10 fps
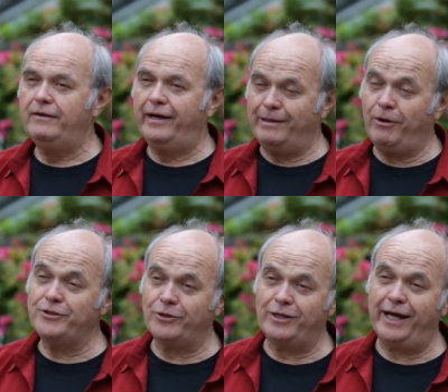And I'm
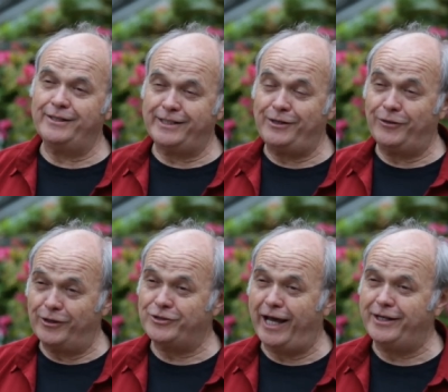also glad to say that their
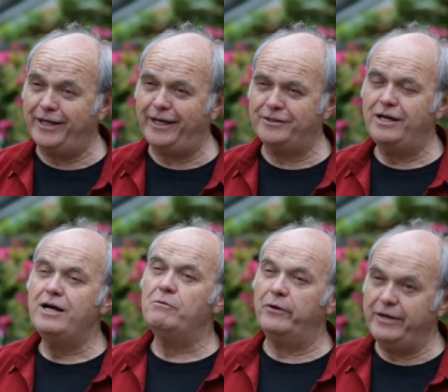sad days
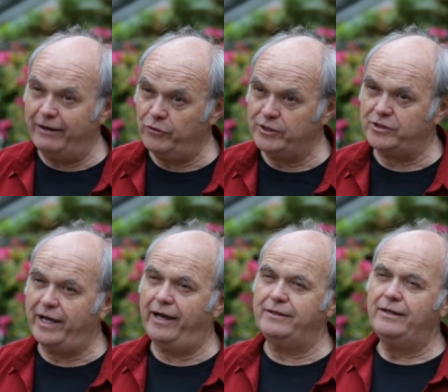were never as
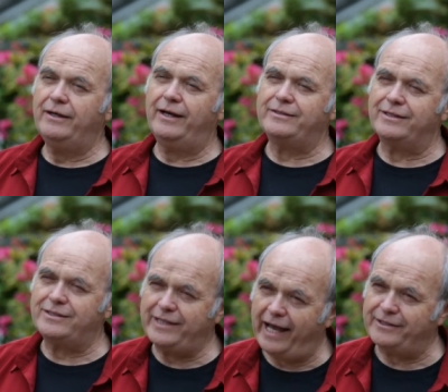sad as the
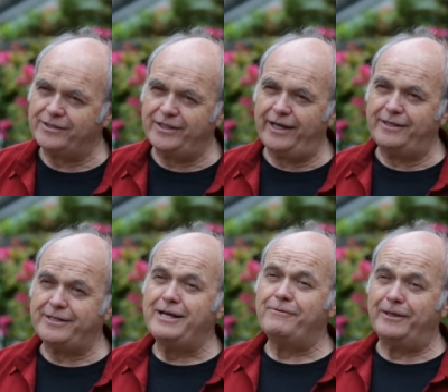saddest days
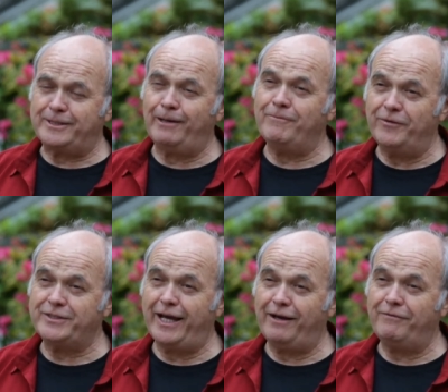that some of us
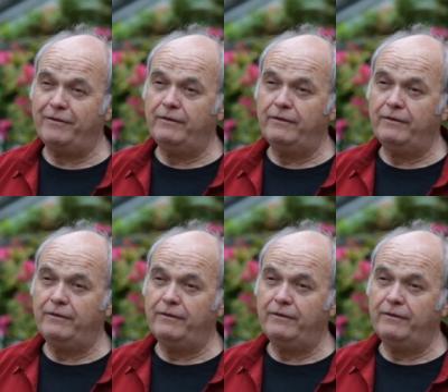have.